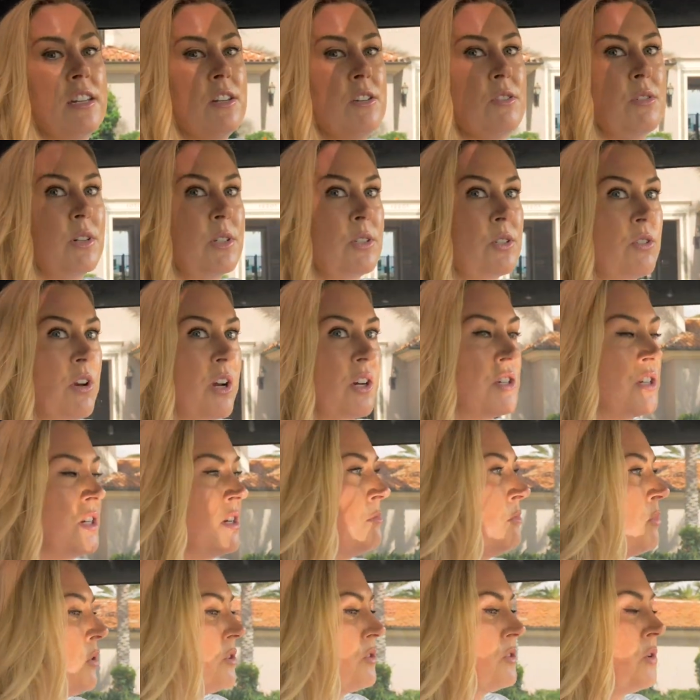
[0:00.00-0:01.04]
new construction
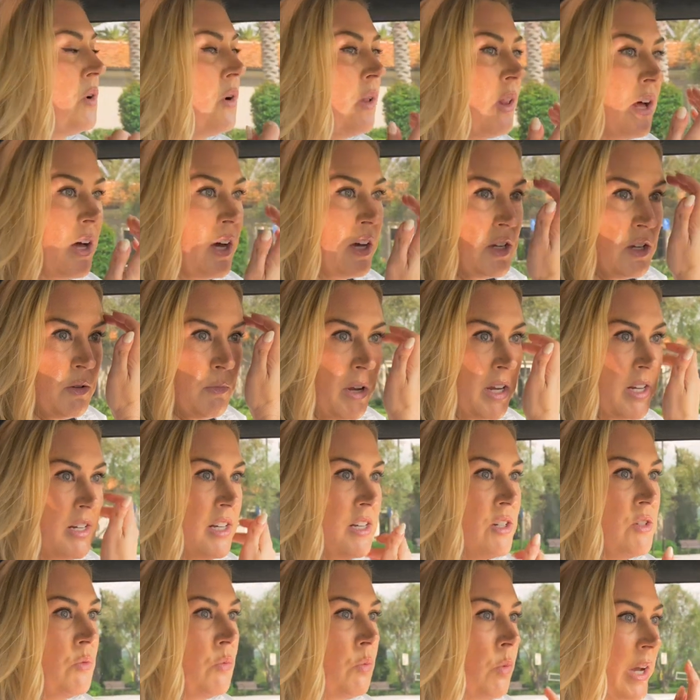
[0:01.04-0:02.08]
in Portola, you might
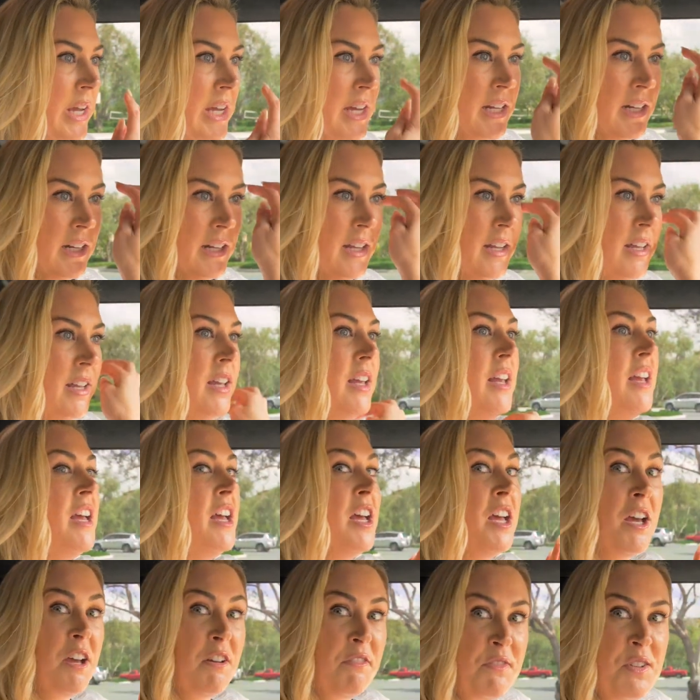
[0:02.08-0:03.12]
need to wait
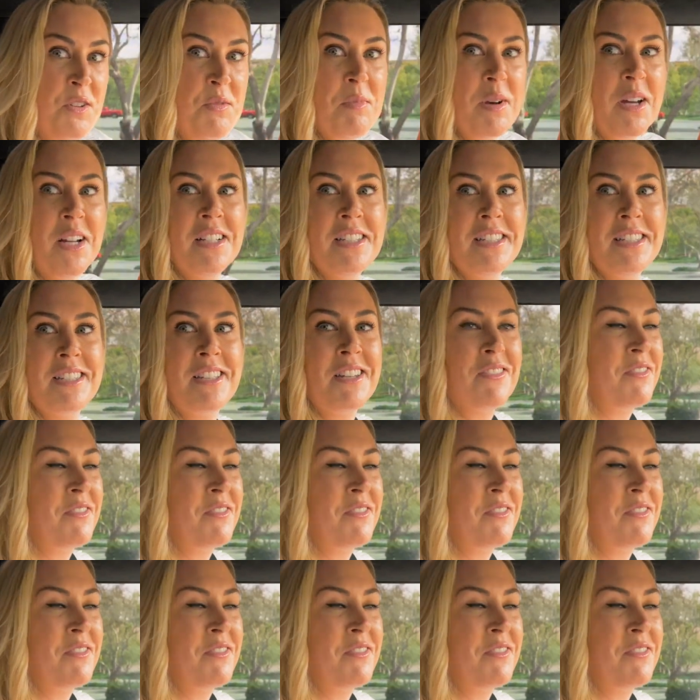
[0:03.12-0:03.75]
a few months